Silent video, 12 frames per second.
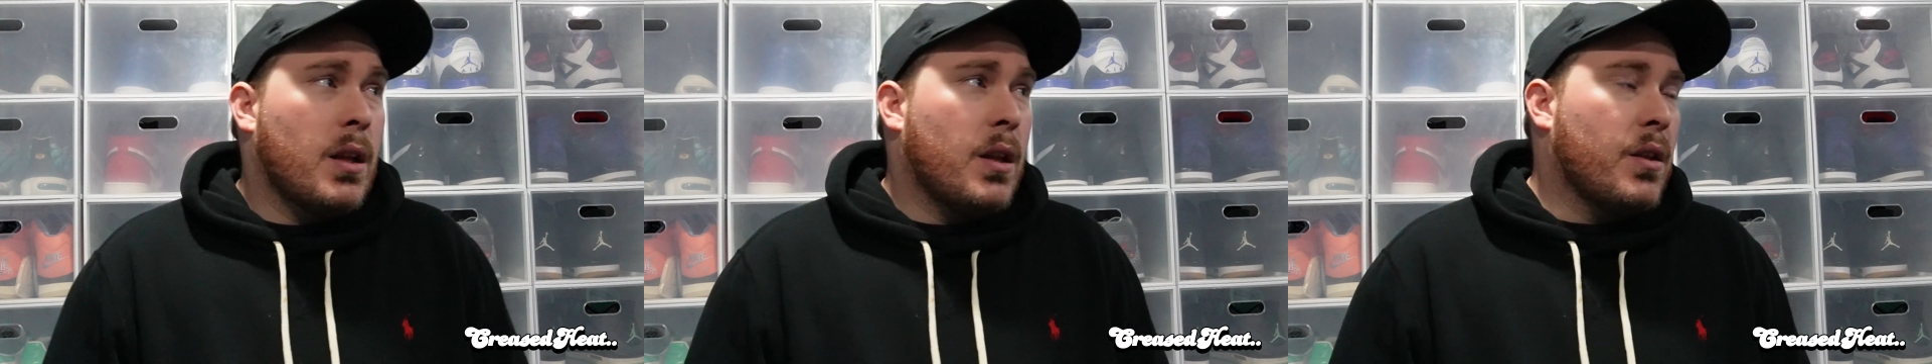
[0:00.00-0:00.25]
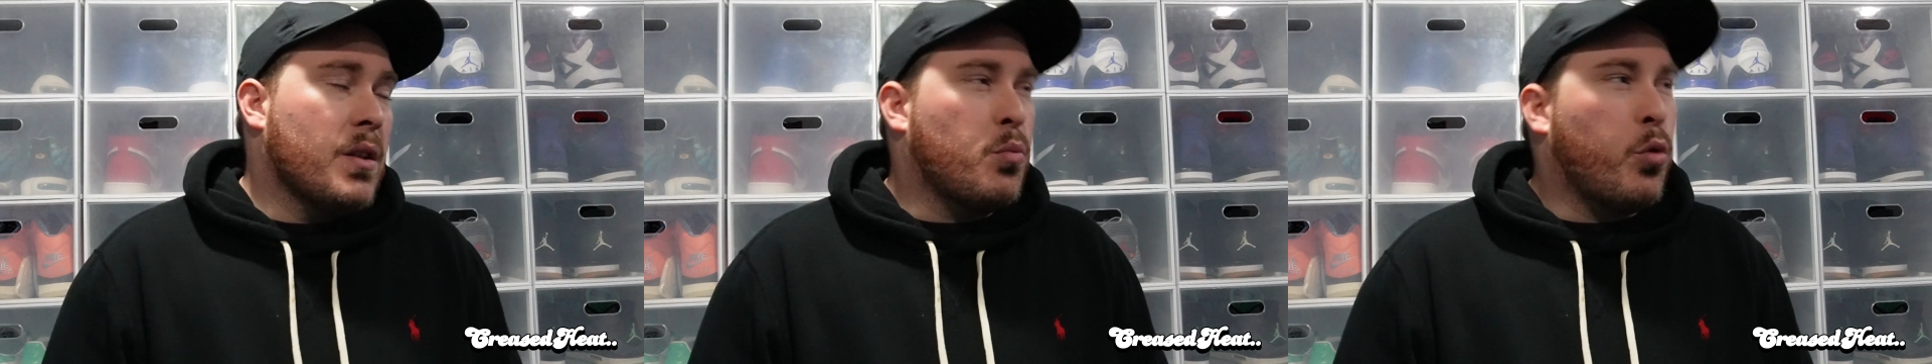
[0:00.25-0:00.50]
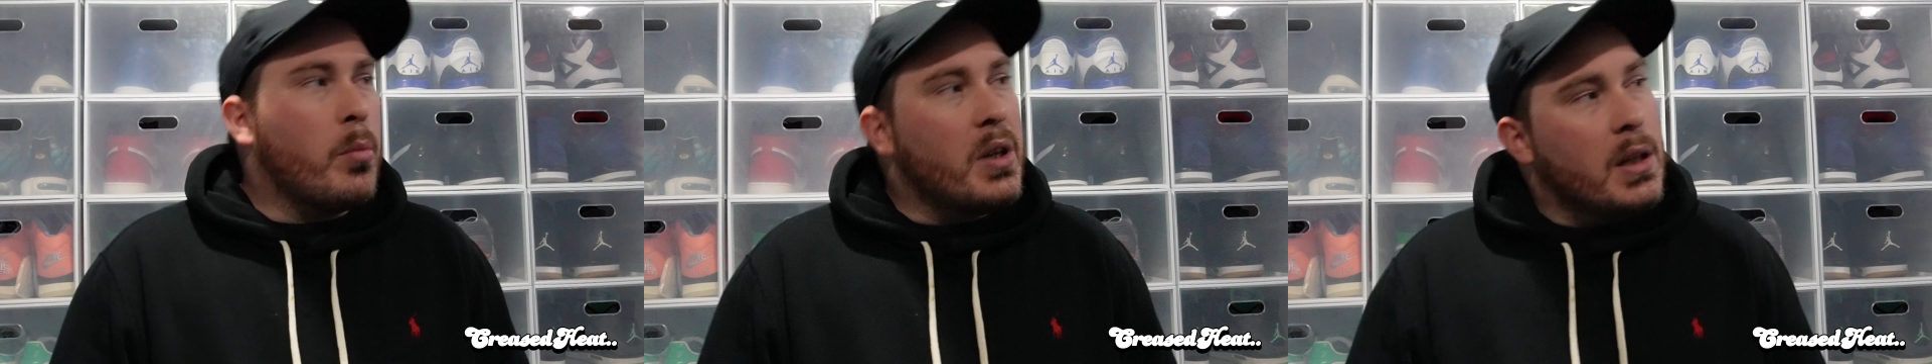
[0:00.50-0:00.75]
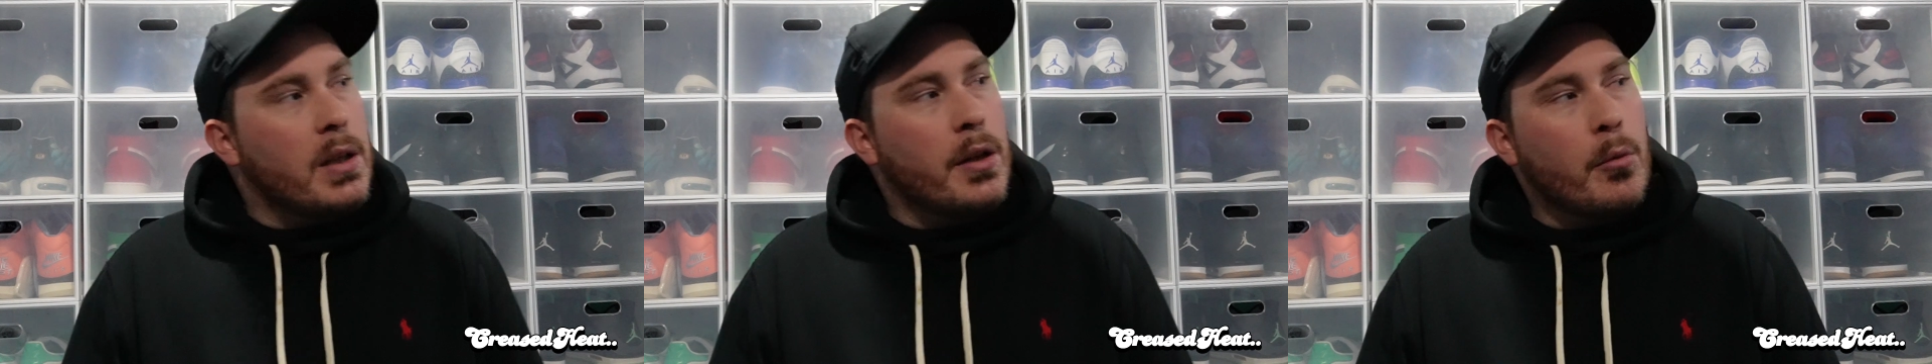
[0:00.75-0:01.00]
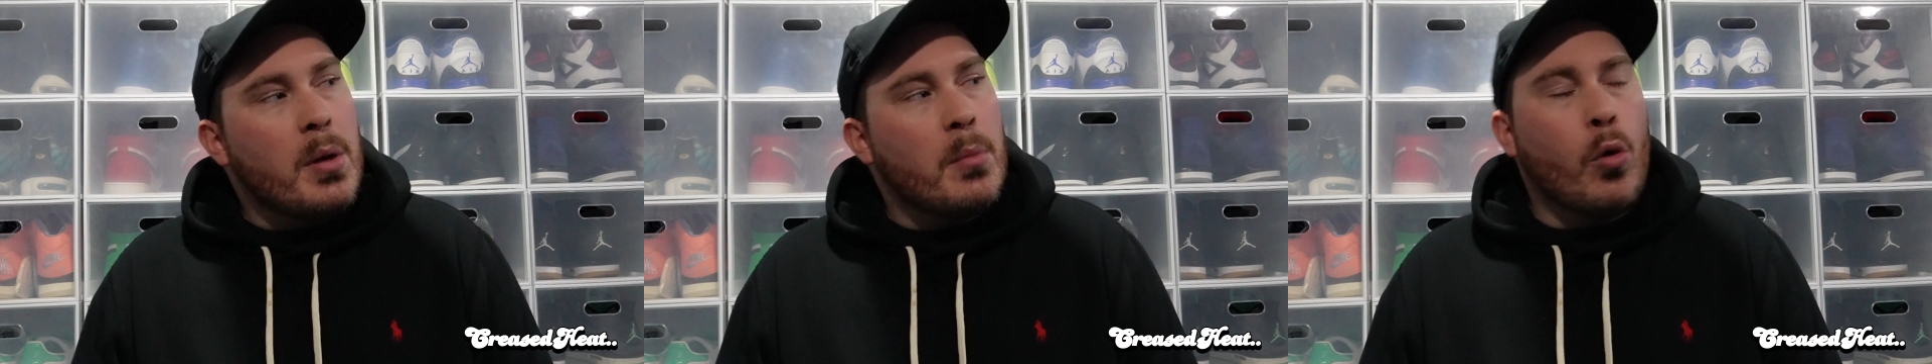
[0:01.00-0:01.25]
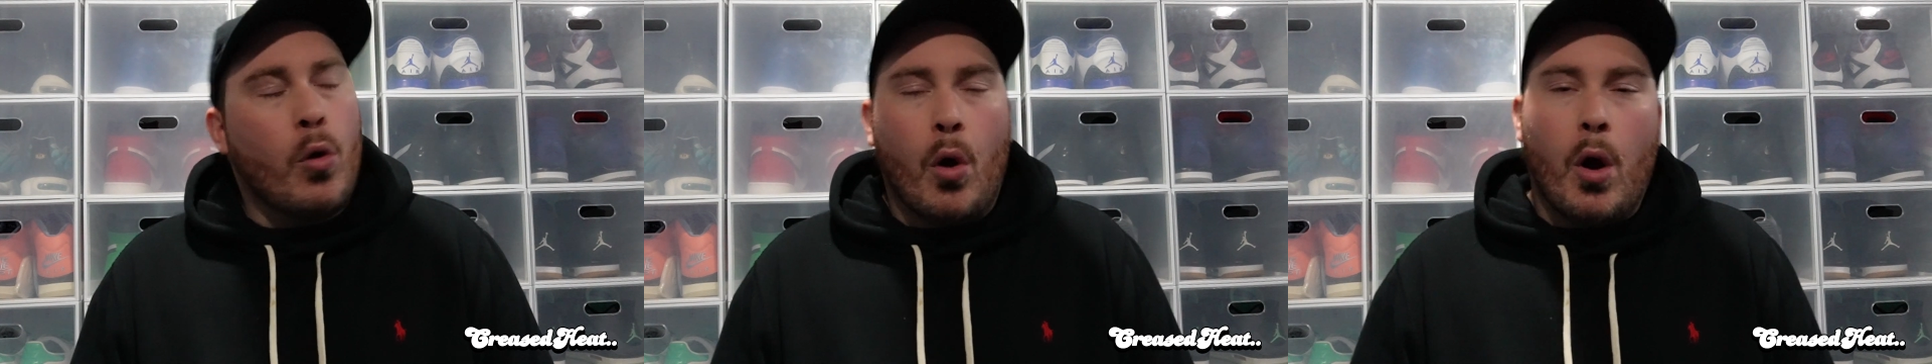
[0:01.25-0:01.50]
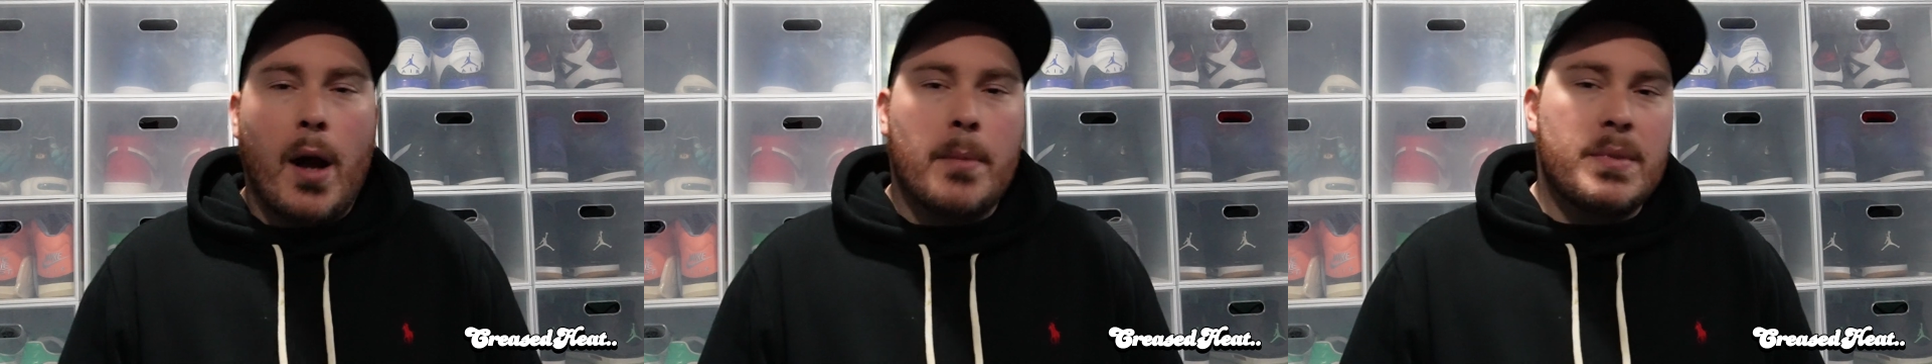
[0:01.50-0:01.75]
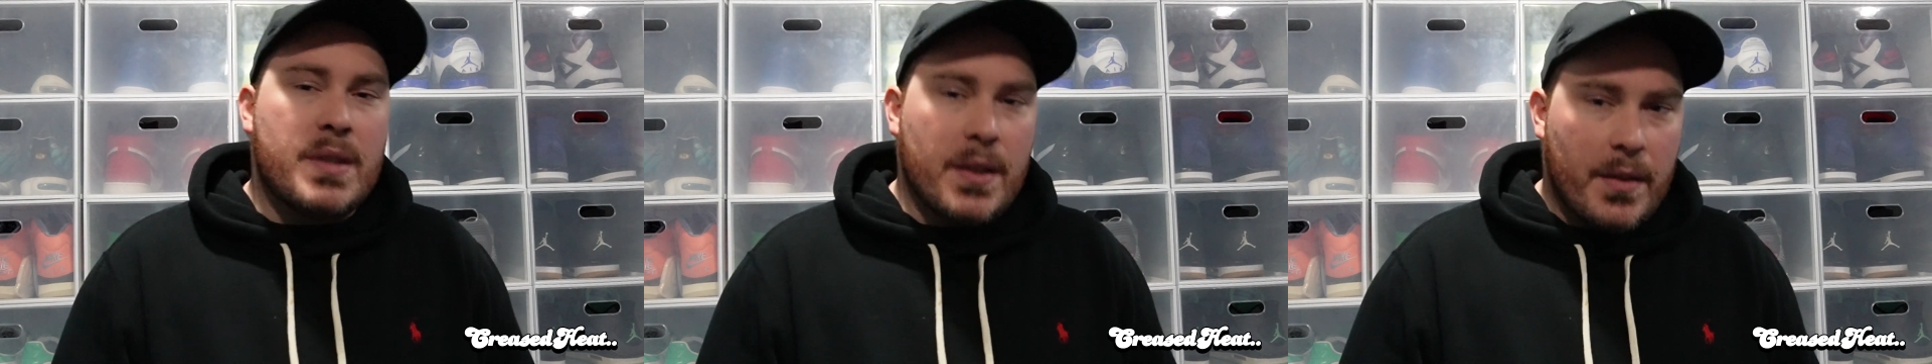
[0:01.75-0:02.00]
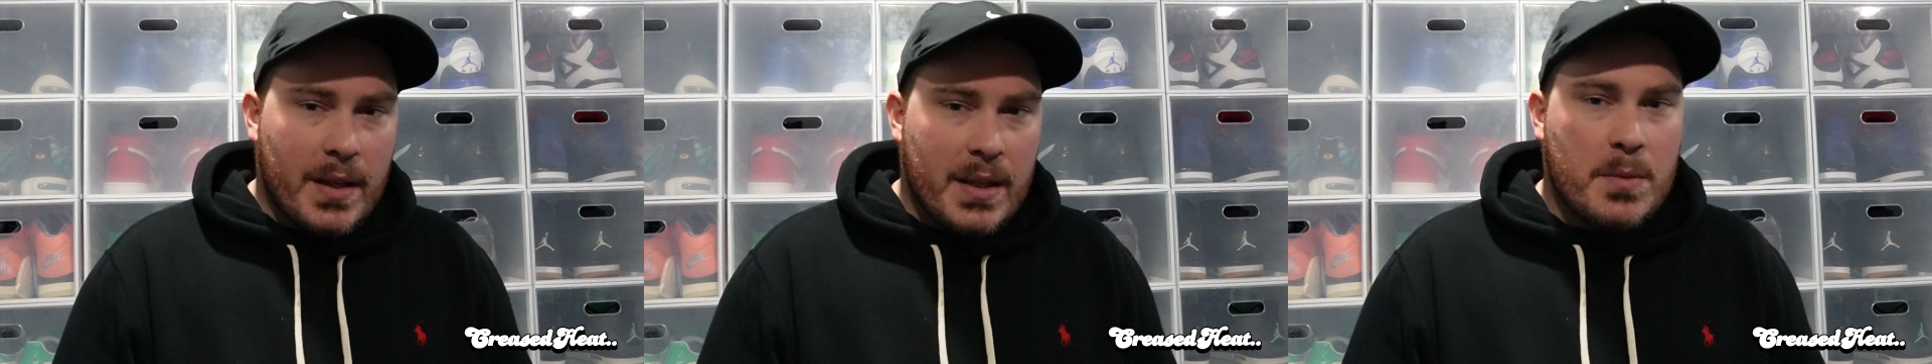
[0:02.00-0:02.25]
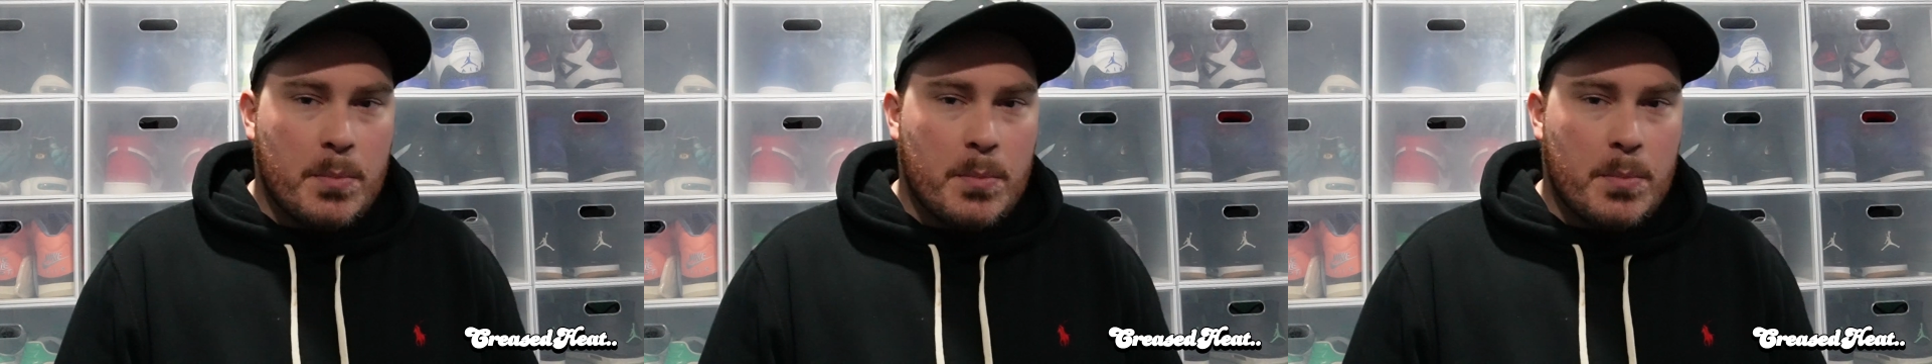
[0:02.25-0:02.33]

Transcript: There's probably a little bit more hype to this